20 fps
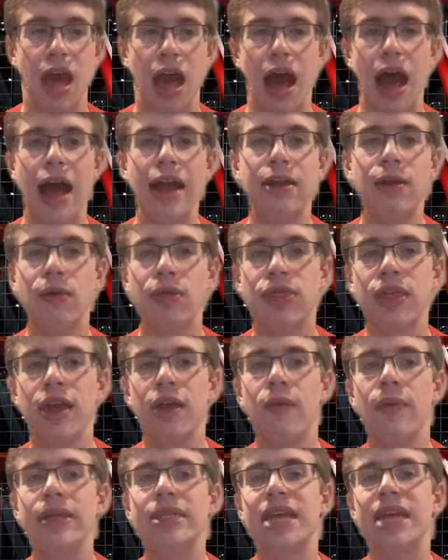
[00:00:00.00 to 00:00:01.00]
I don't think
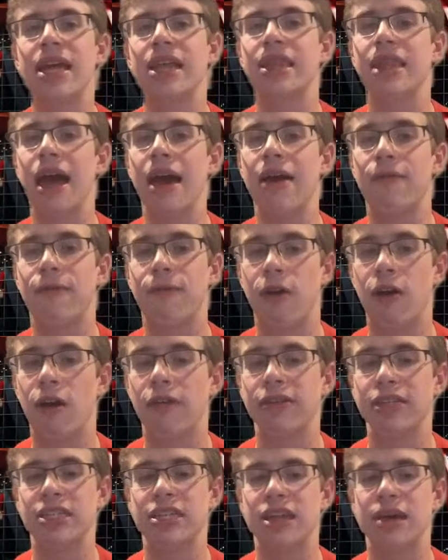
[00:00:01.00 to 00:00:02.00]
we'd take that far
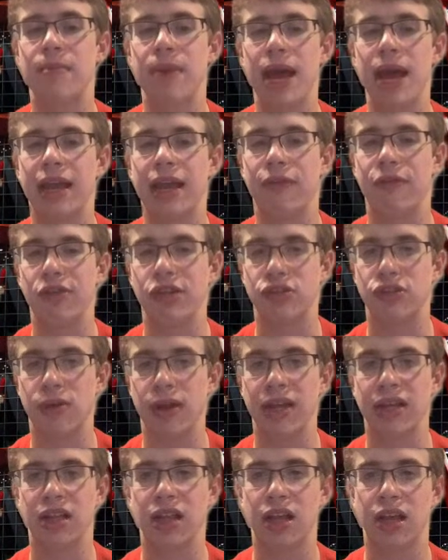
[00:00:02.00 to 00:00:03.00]
of a step back if we
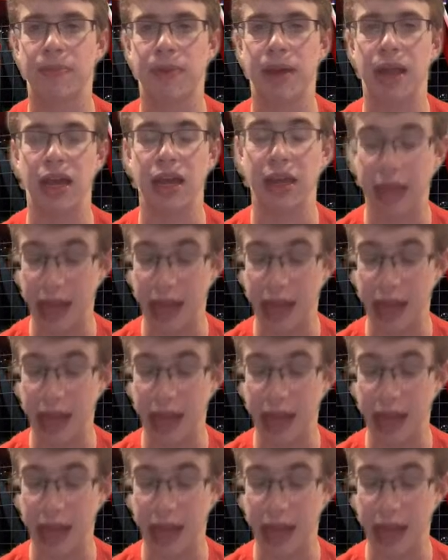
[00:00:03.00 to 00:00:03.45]
traded Clint Capella.